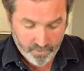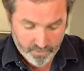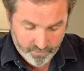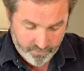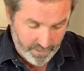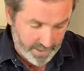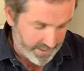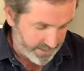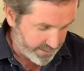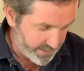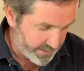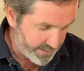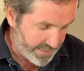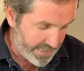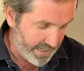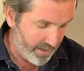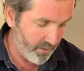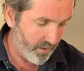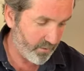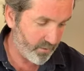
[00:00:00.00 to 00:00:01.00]
Great,
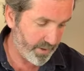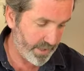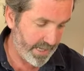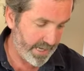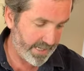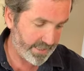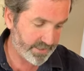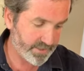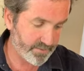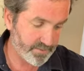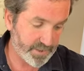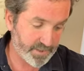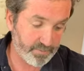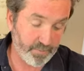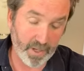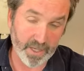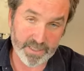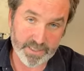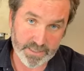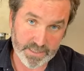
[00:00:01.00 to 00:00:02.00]
now I want to add some
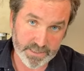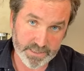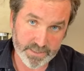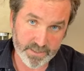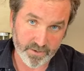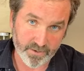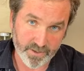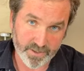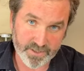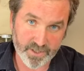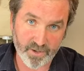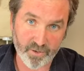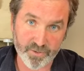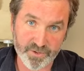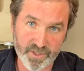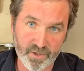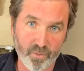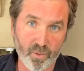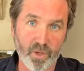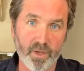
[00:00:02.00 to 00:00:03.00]
spices to it because I
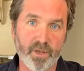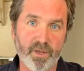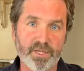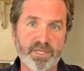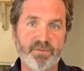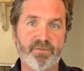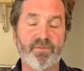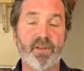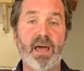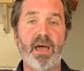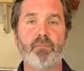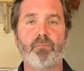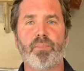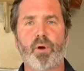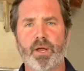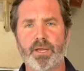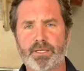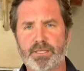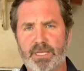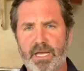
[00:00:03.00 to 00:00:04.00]
also want these flatbreads